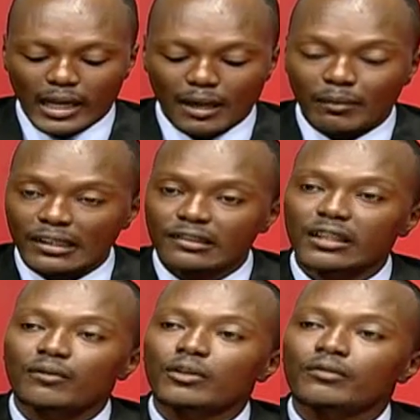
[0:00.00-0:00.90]
I
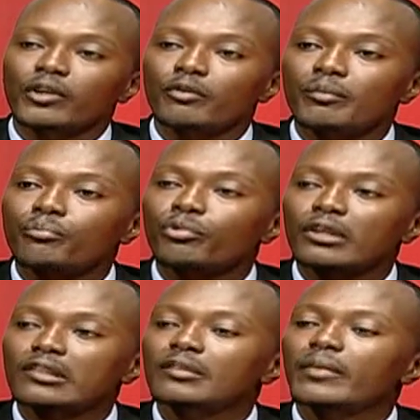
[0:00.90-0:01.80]
myself was very
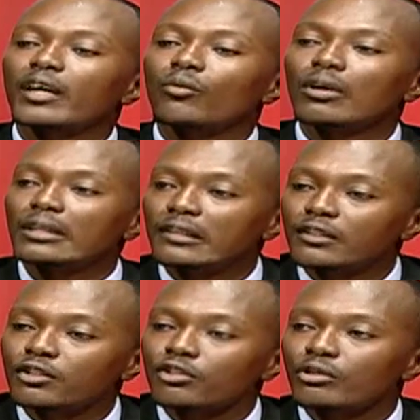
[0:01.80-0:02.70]
impressed by what
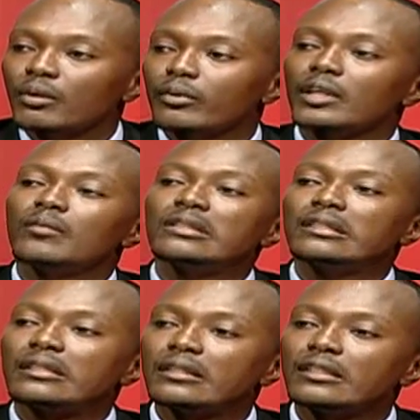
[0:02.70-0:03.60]
these children were able
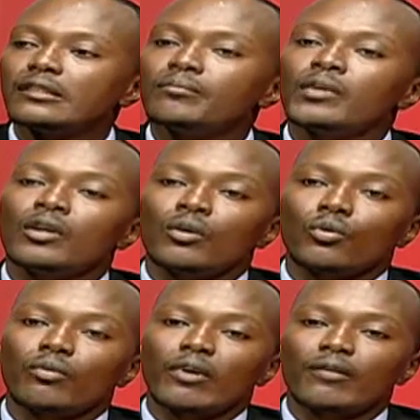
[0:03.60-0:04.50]
to learn
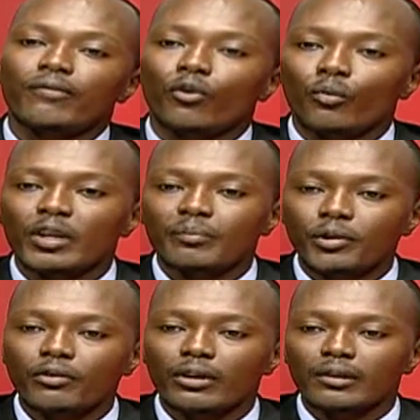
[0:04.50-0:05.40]
over a 4-week
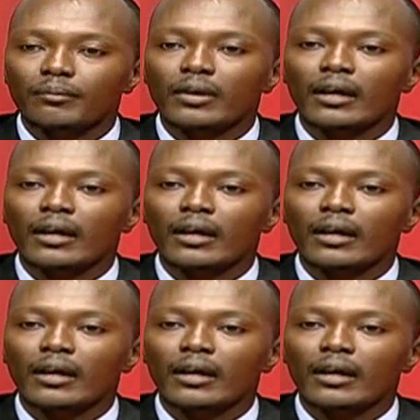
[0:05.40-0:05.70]
period